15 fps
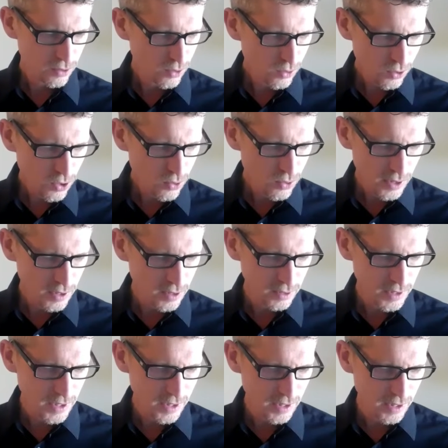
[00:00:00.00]
Don't go and
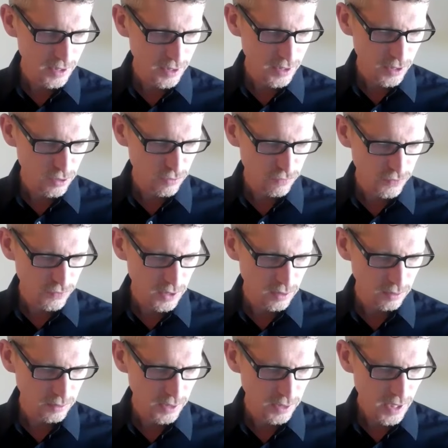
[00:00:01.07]
glean in another
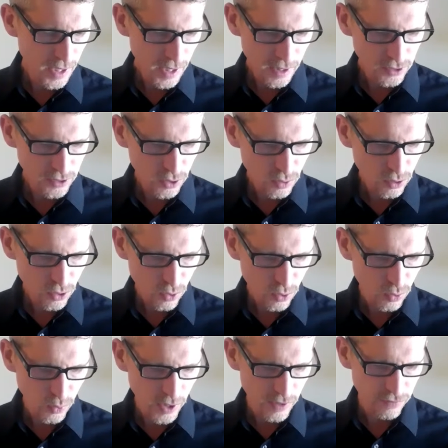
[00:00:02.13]
field, and don't go
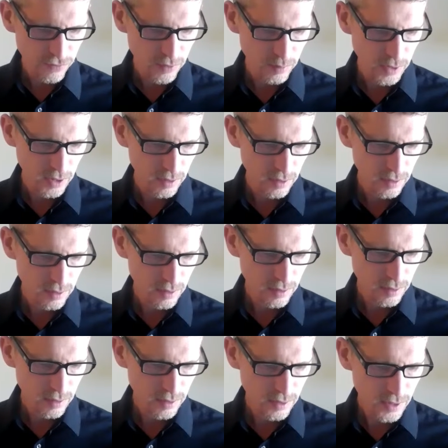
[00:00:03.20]
away from here.
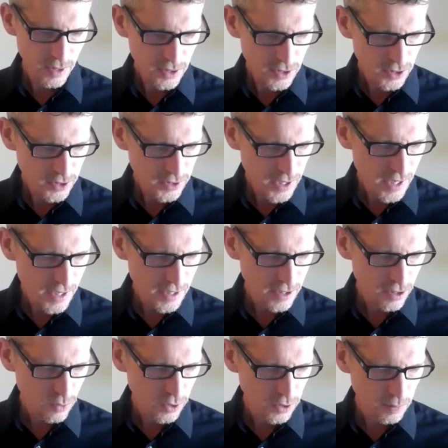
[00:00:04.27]
Stay
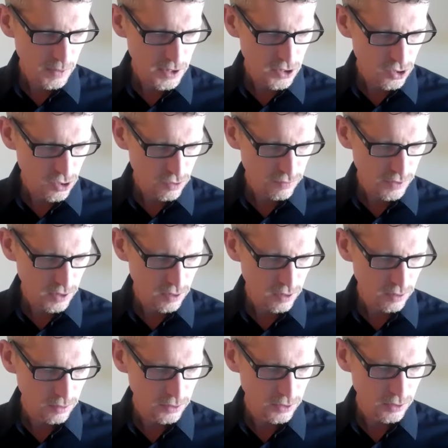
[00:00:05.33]
here with my servant
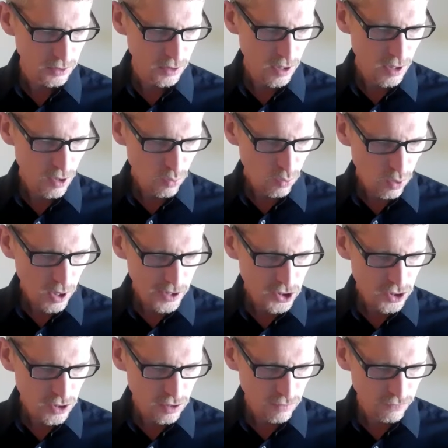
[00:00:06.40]
girls.
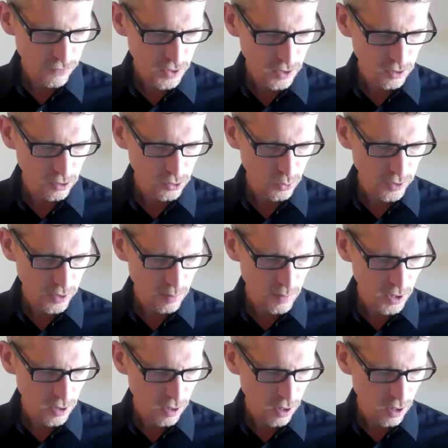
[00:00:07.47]
Watch the field where the
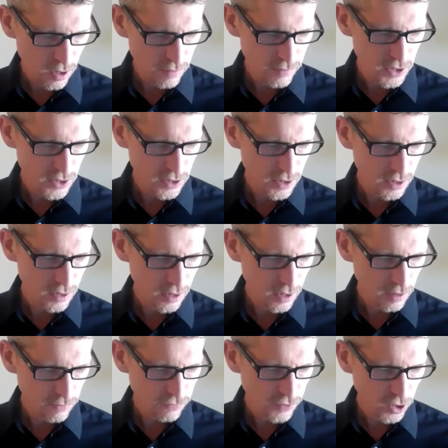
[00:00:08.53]
men are harvesting
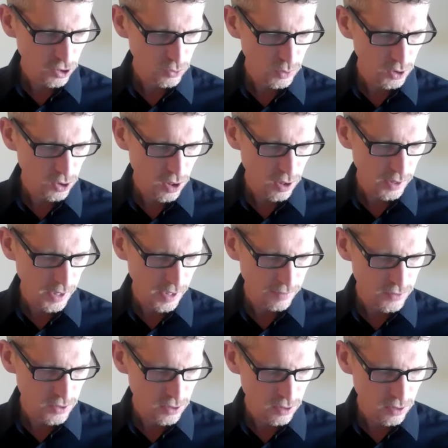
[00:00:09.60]
and follow along
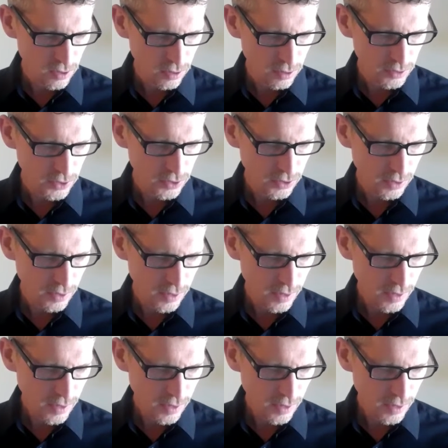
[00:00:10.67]
after the girls.